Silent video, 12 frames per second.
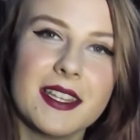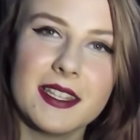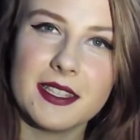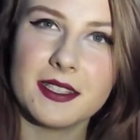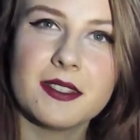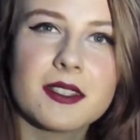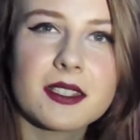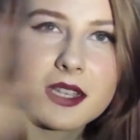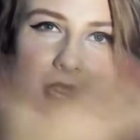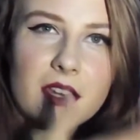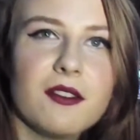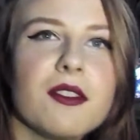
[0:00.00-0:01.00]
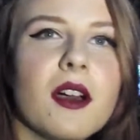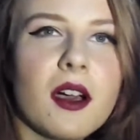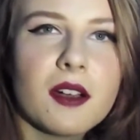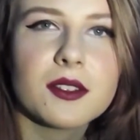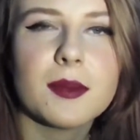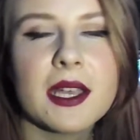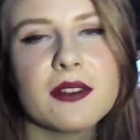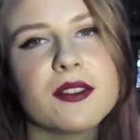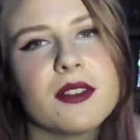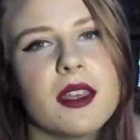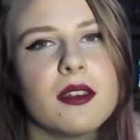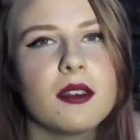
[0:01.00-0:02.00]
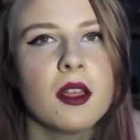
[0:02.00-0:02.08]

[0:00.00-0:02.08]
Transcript: this is just kind of the aftermath to that.